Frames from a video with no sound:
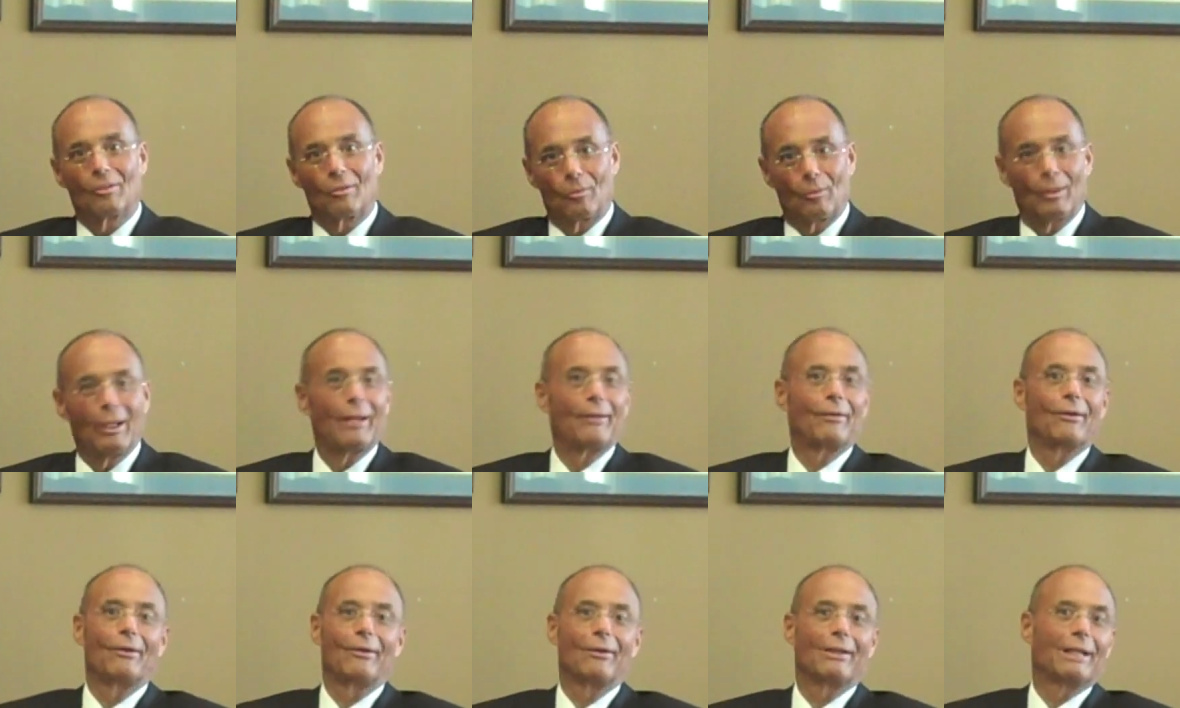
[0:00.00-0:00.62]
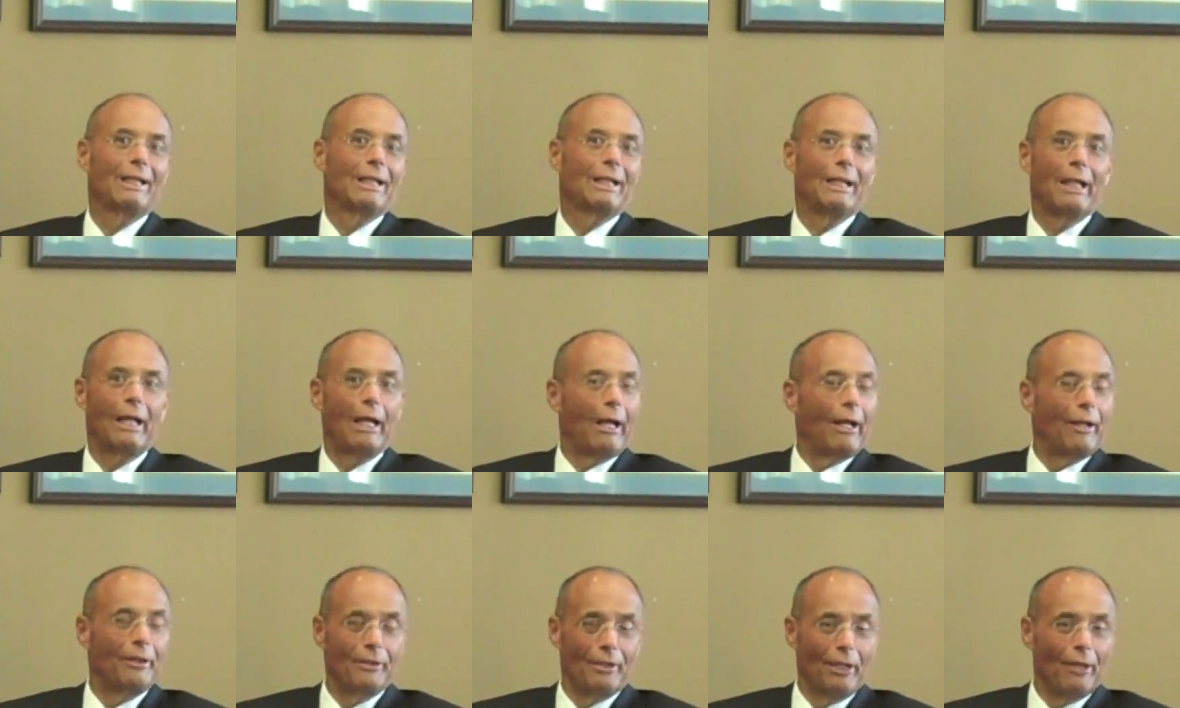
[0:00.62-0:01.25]
rather than
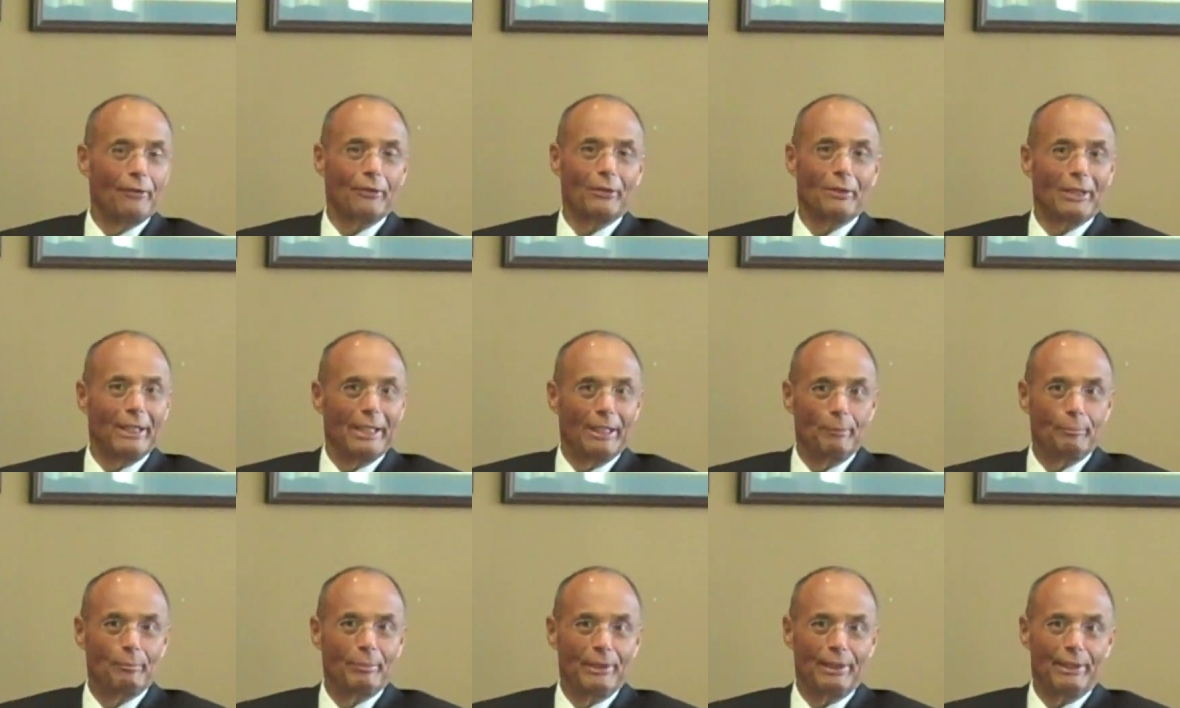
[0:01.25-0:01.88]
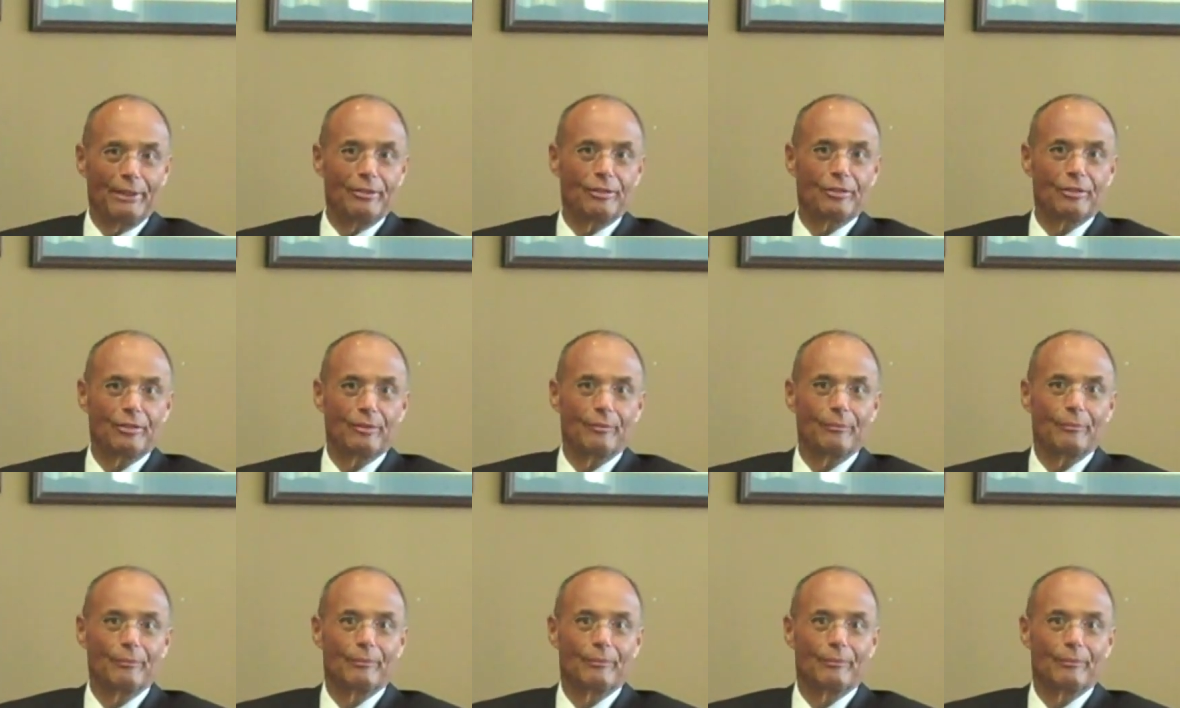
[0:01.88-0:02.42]
another headpiece.